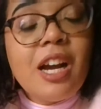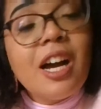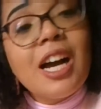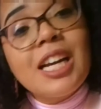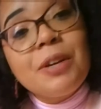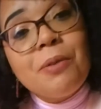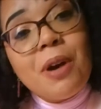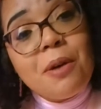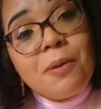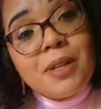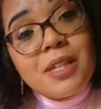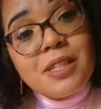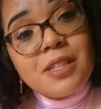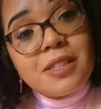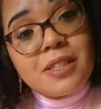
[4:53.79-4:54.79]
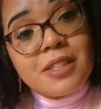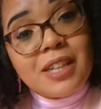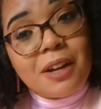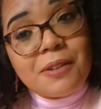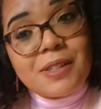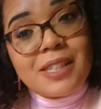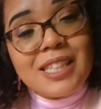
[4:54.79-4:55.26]
And what I want you to do
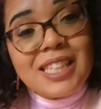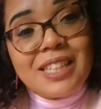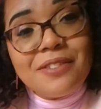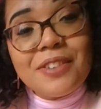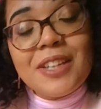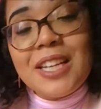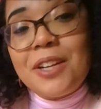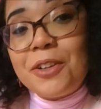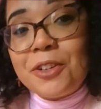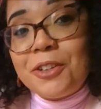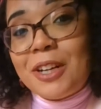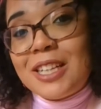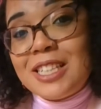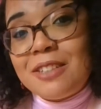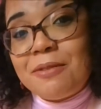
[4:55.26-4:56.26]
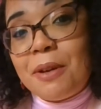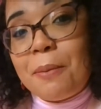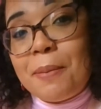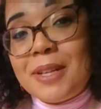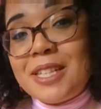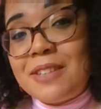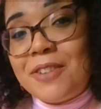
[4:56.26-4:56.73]
now is I'm going to give you a little creative
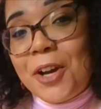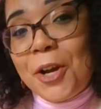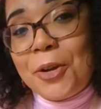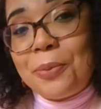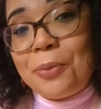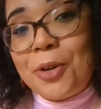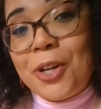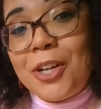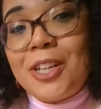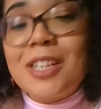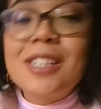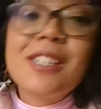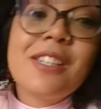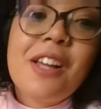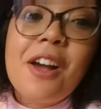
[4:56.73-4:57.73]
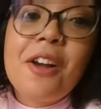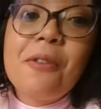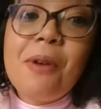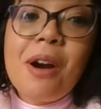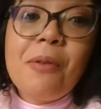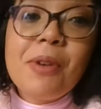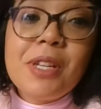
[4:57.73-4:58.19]
bit of homework. So
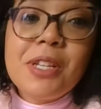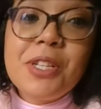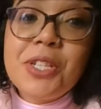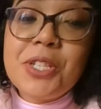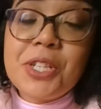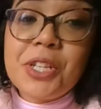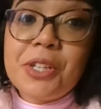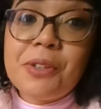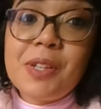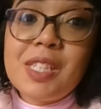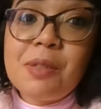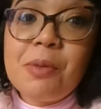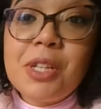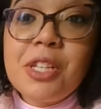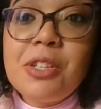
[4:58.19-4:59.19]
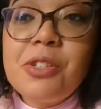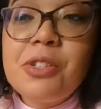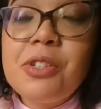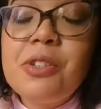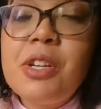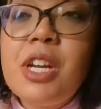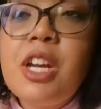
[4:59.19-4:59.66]
what I want you to do is I want you
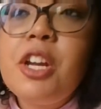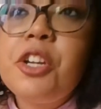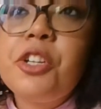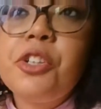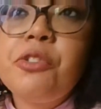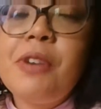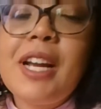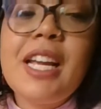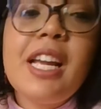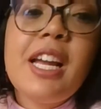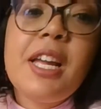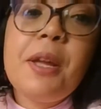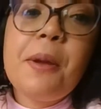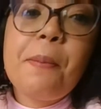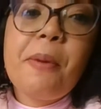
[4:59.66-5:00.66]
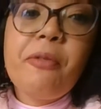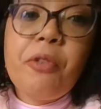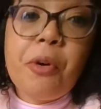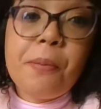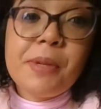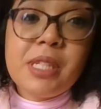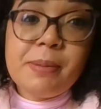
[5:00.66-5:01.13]
to create a
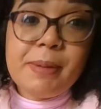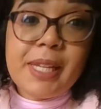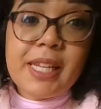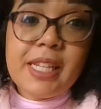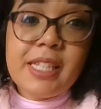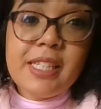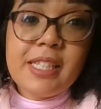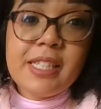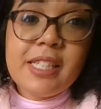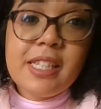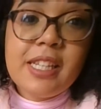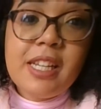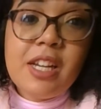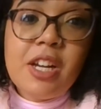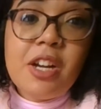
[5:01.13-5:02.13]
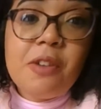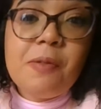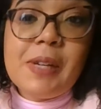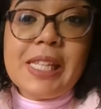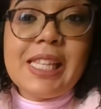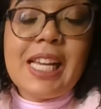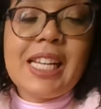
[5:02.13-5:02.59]
performance piece,
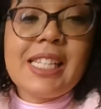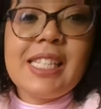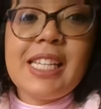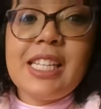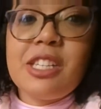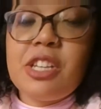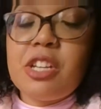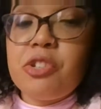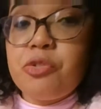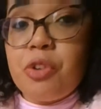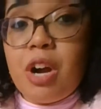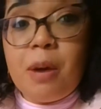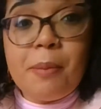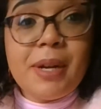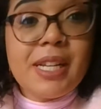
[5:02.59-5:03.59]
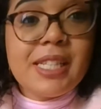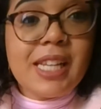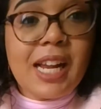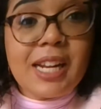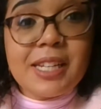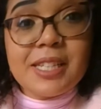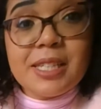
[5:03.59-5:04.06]
whether that's in drama,
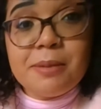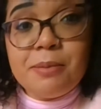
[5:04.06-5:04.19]
dance,